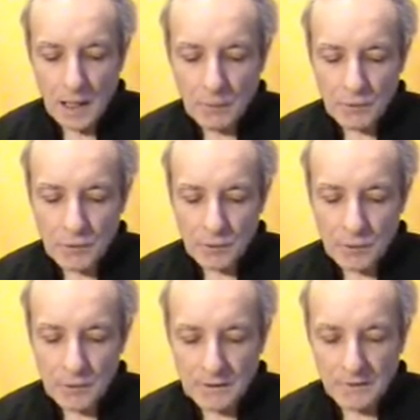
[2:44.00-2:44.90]
And we're
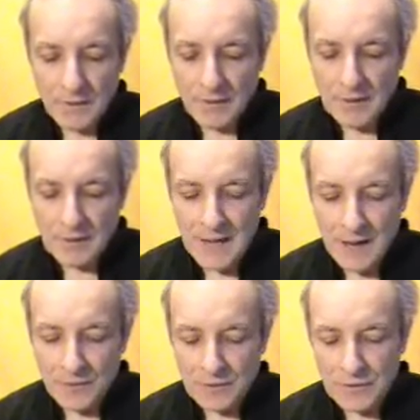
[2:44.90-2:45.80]
told here that they are
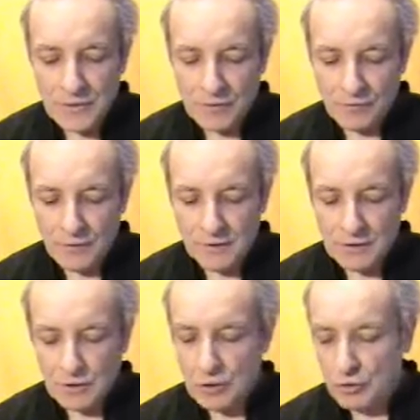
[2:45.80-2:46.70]
neither
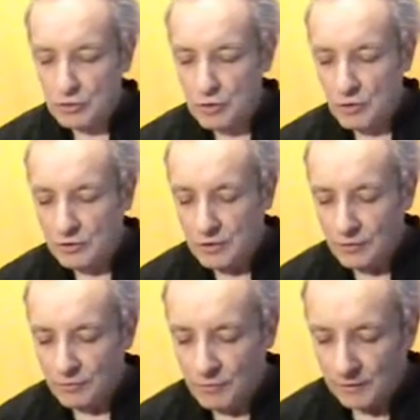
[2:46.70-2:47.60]
different nor not
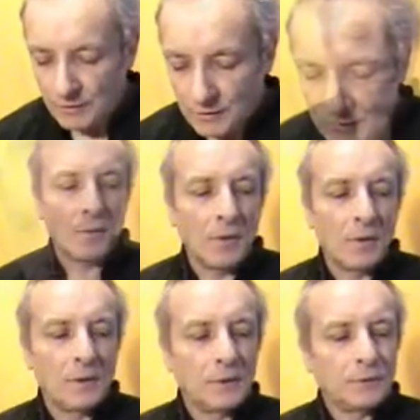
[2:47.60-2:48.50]
different.
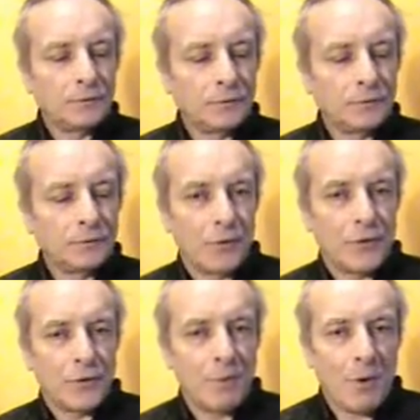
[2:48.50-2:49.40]
So
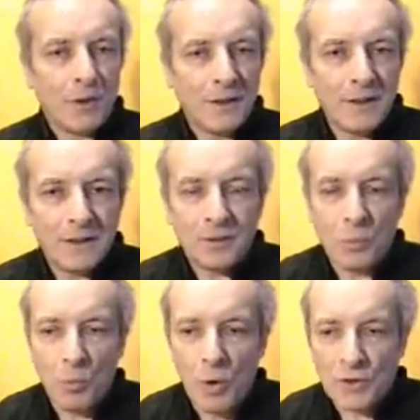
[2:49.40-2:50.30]
what's the point here?
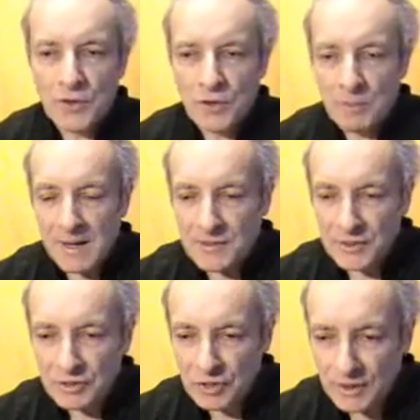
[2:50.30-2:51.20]
What's the
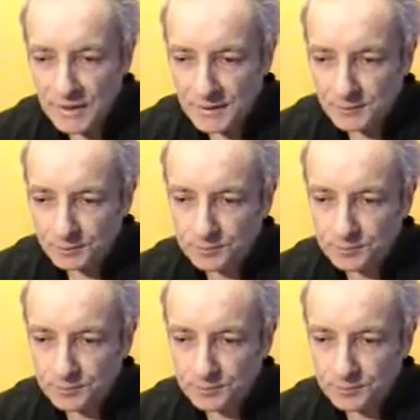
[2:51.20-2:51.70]
message here?